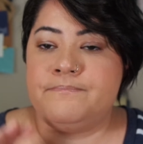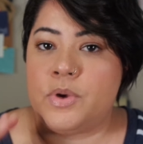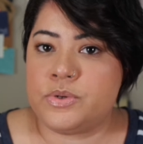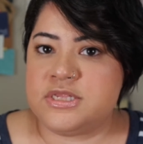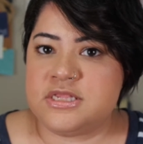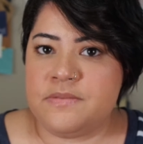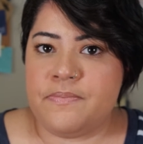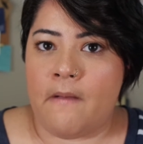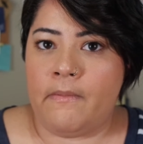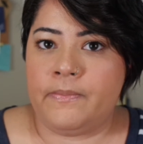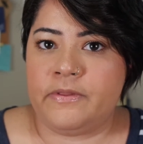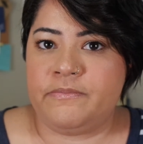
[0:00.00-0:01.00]
Mostly
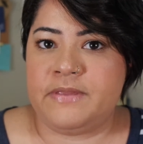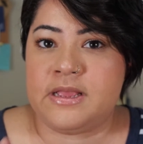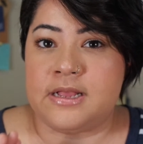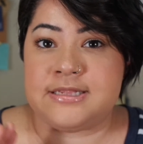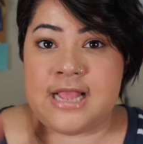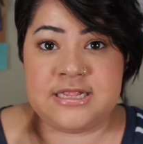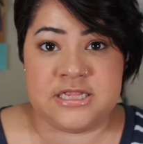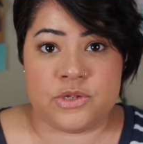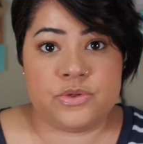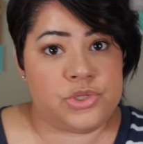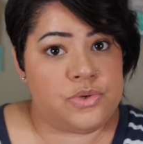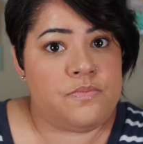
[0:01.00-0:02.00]
probably because I
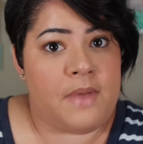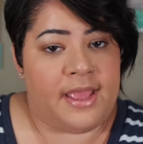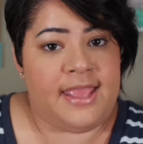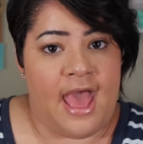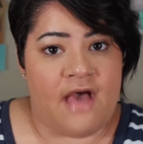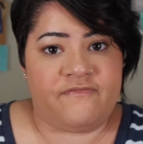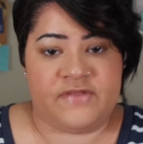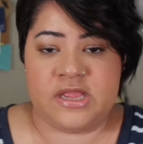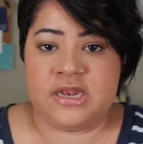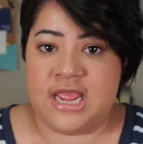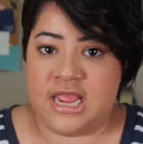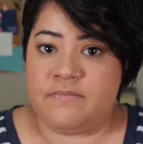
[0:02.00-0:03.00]
still do my
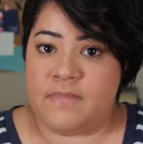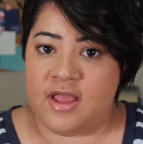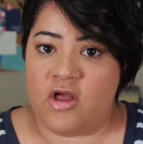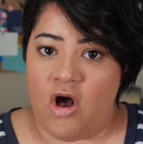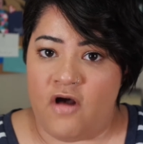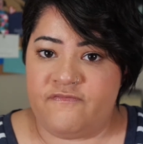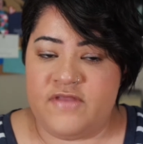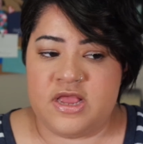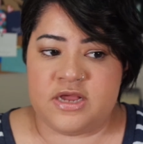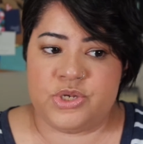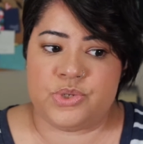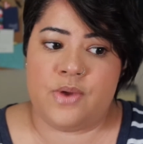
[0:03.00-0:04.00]
caffeine in my
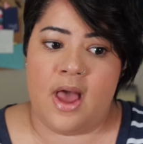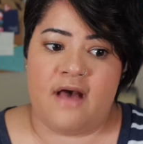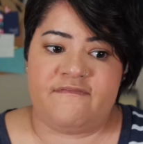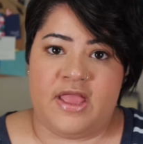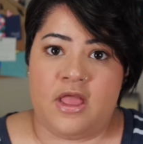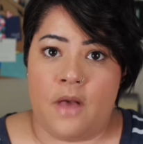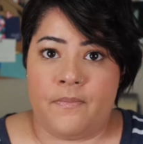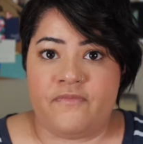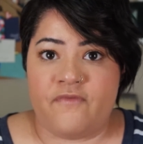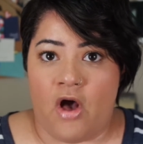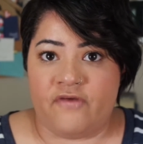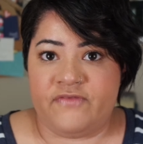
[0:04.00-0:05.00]
coffee. I do have a cup
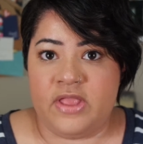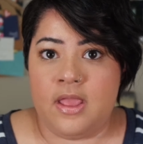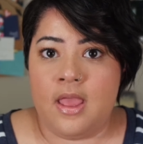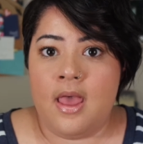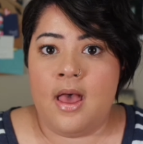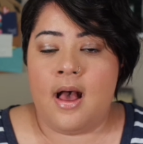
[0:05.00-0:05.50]
of coffee.